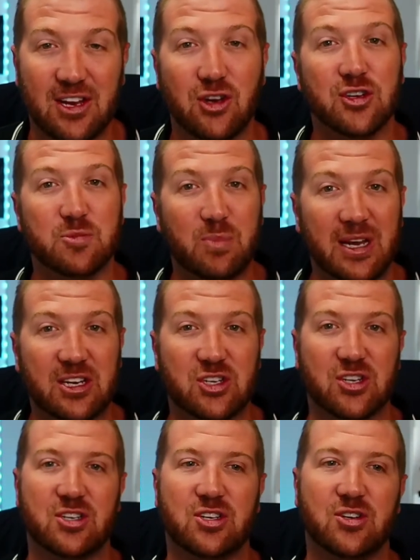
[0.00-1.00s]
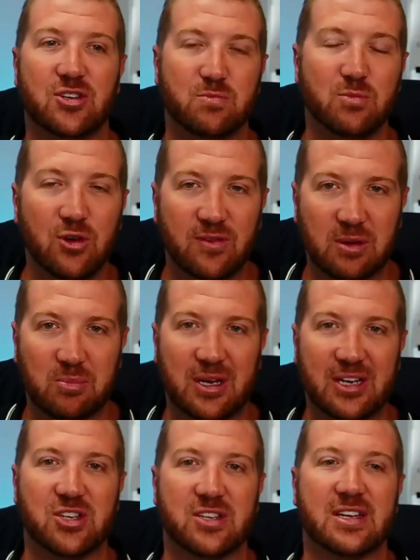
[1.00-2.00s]
Use pictures, use moving
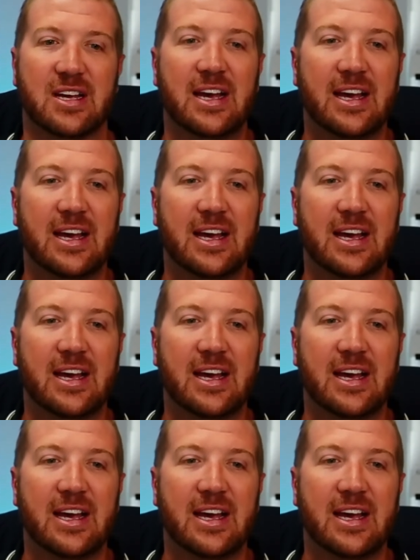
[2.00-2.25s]
pictures,